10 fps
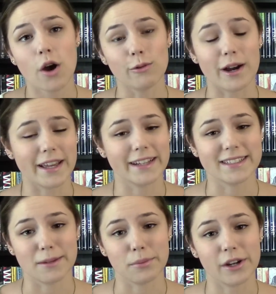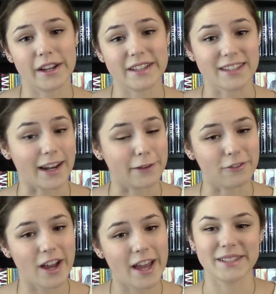YA contemporaries that I've
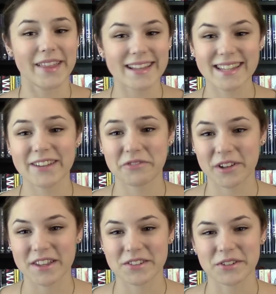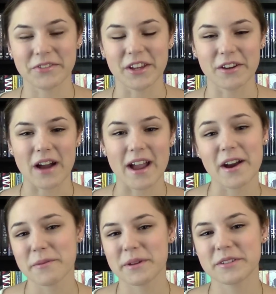read. So that's it for this review. I
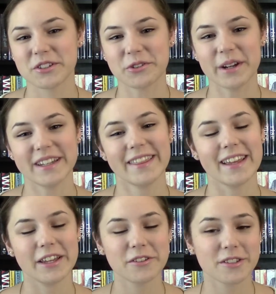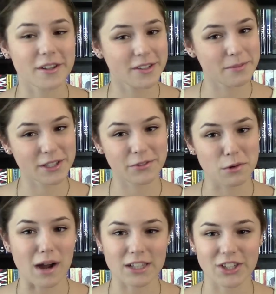hope you enjoyed. Thank you so, so much for
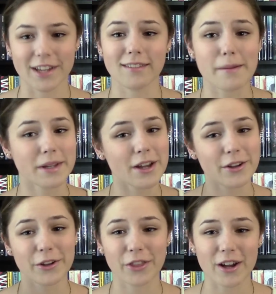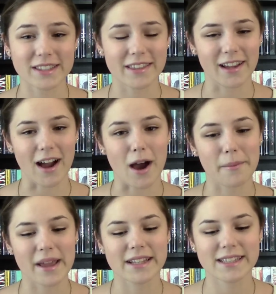watching. Let me know your thoughts in the
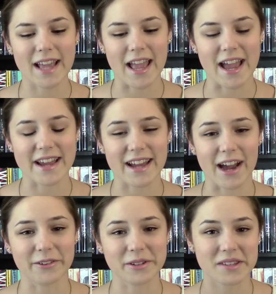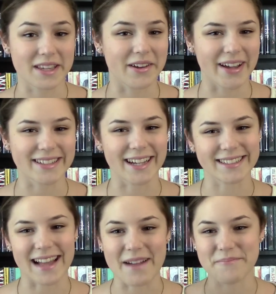comments, and I will see you guys
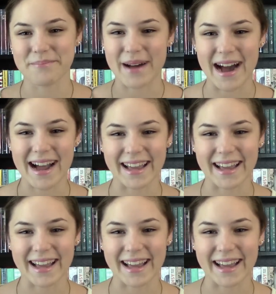next time. Bye!